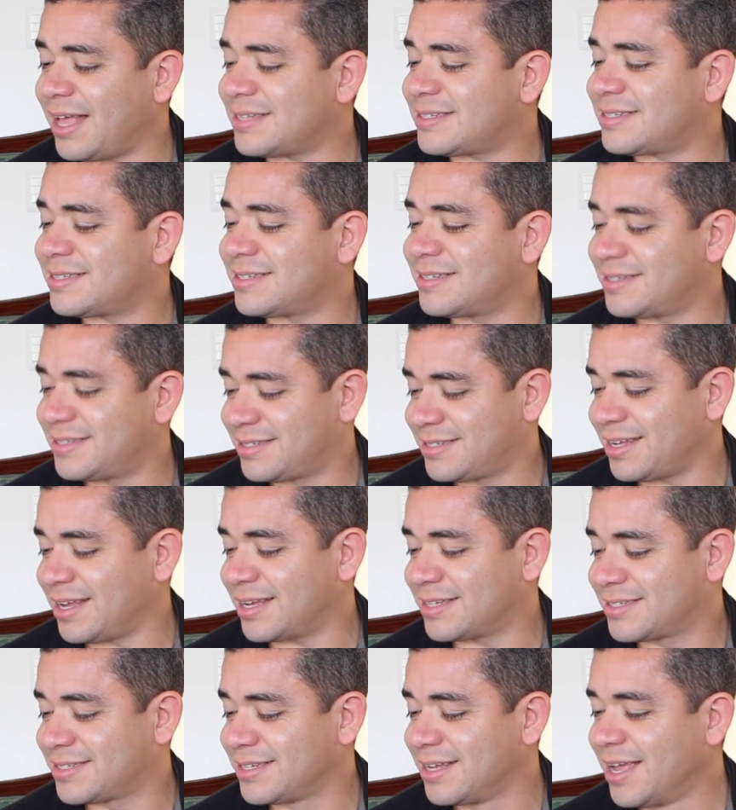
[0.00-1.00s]
S
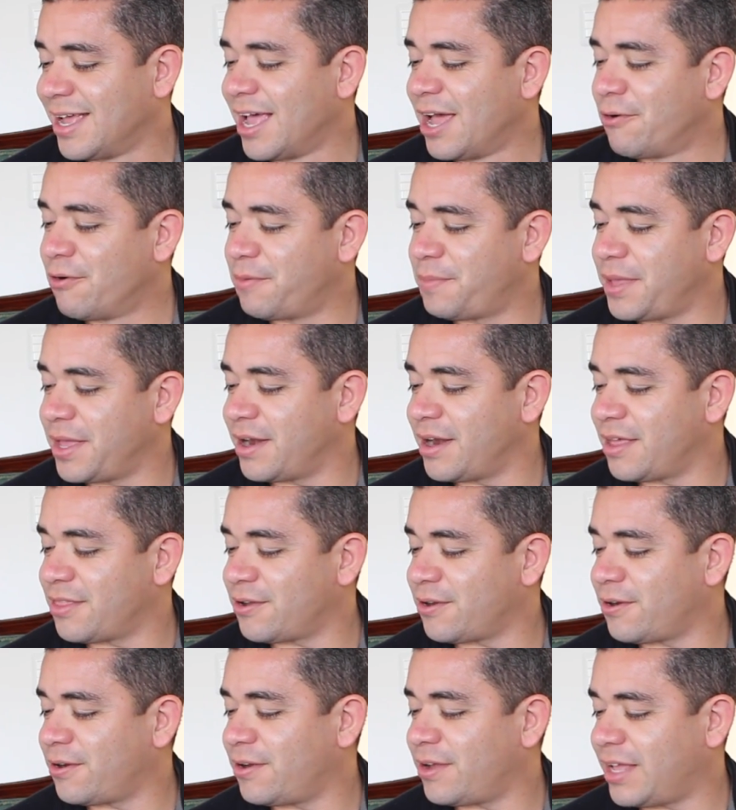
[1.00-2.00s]
six will be
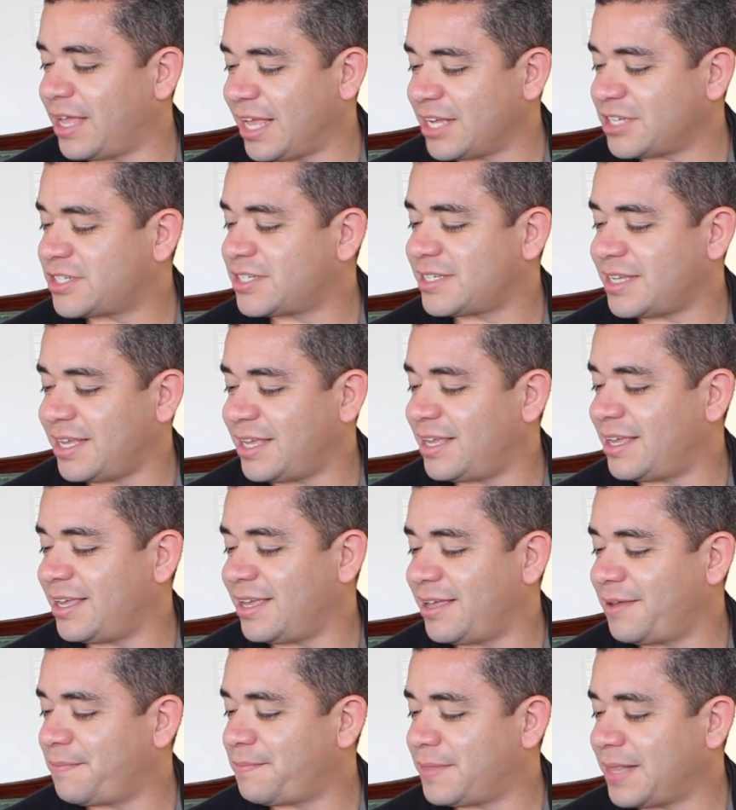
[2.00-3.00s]
another S
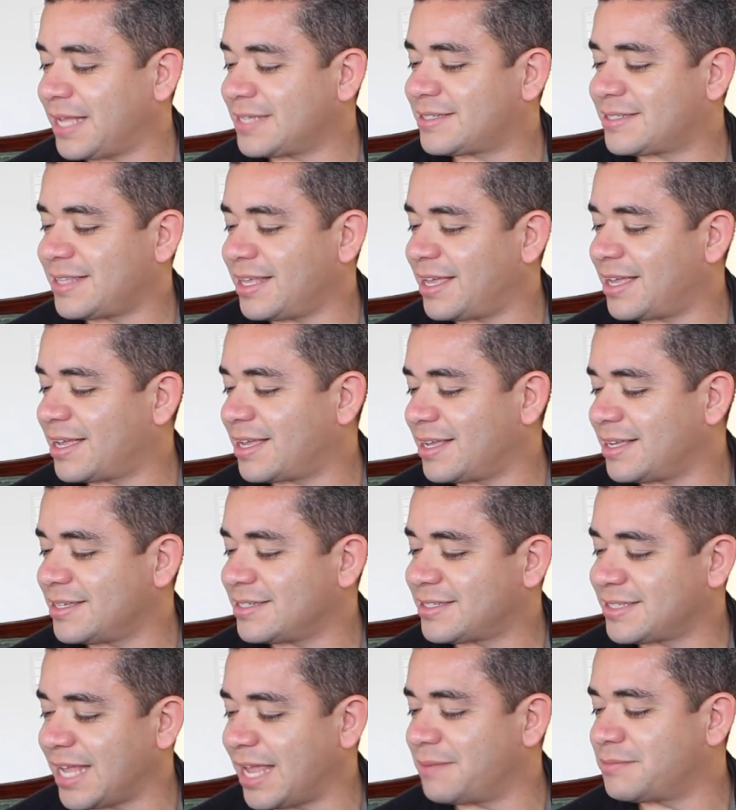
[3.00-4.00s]
C plastic uh,
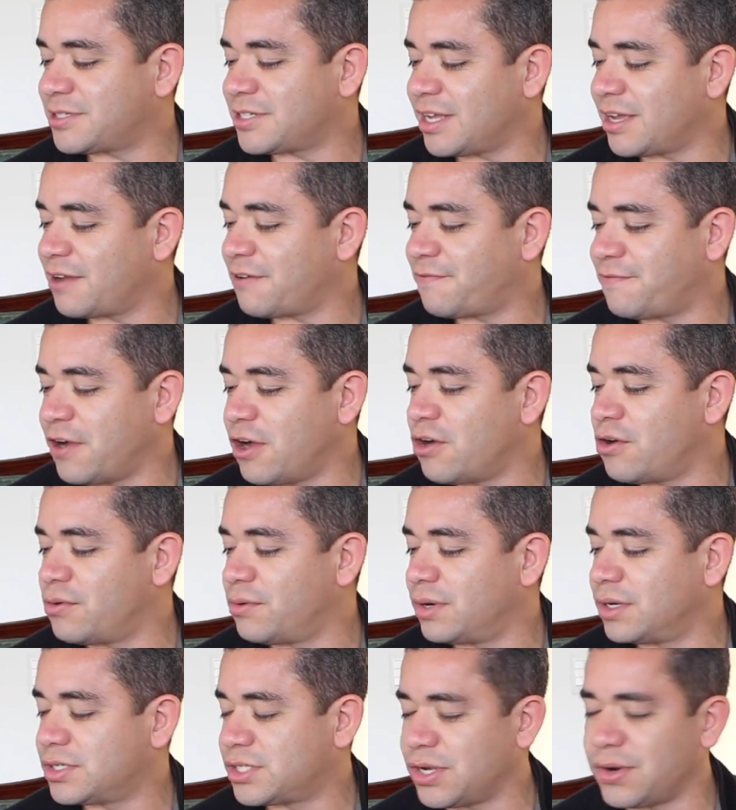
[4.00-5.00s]
Samsung
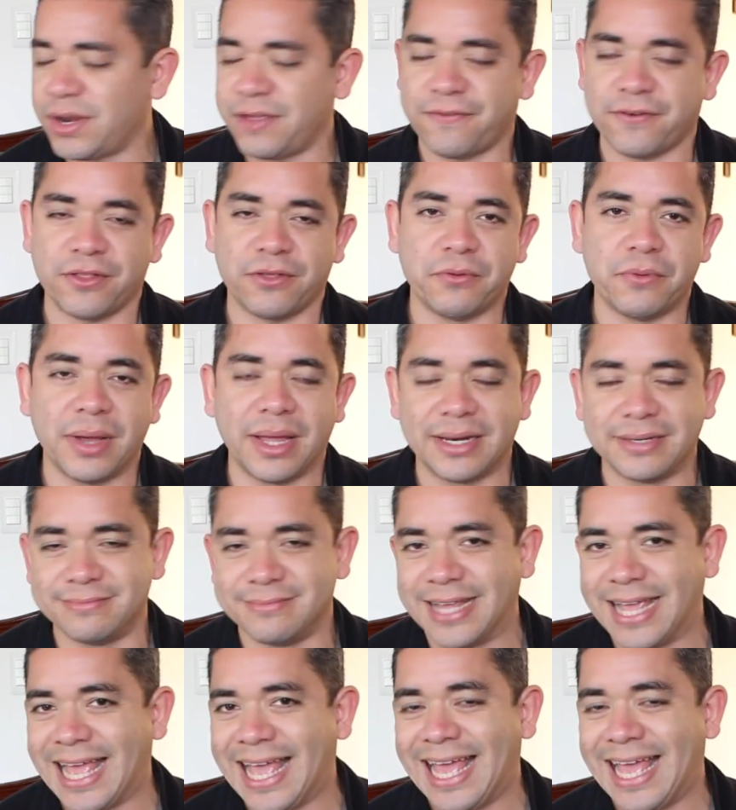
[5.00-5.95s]
phone, Sony for the win."